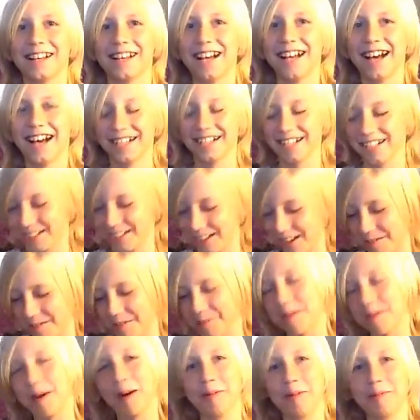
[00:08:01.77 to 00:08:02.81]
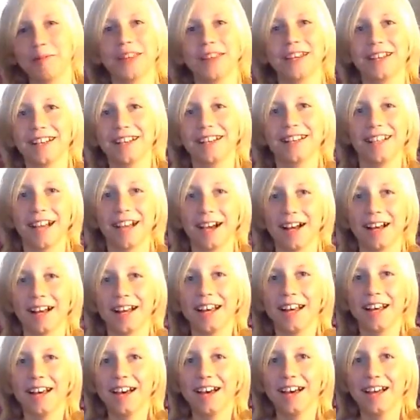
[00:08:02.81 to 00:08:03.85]
I just shot my mom. Yeah,
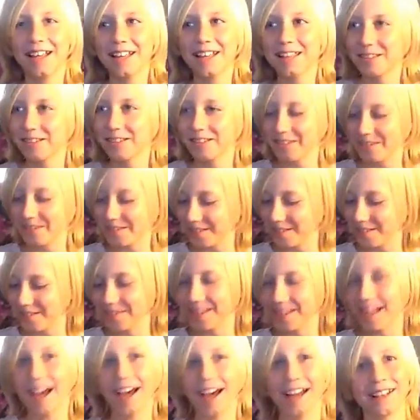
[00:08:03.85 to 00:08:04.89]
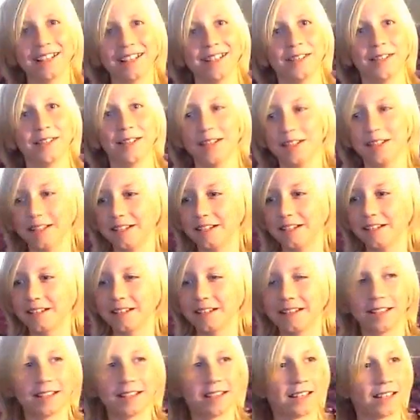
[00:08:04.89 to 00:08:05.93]
so you can do that. You can...
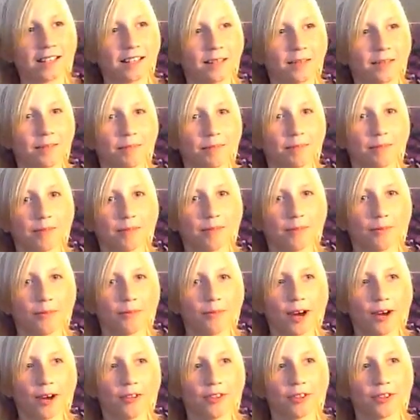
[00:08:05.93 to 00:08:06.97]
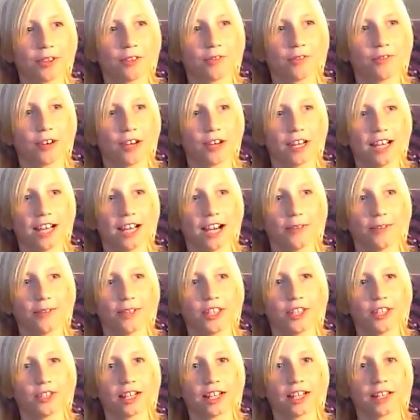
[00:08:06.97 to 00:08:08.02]
Wow, this is funny. I wish
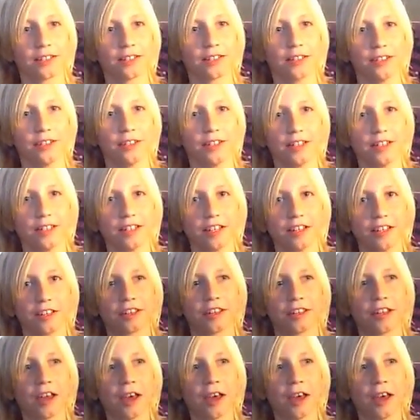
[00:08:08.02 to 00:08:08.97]
you guys could see this.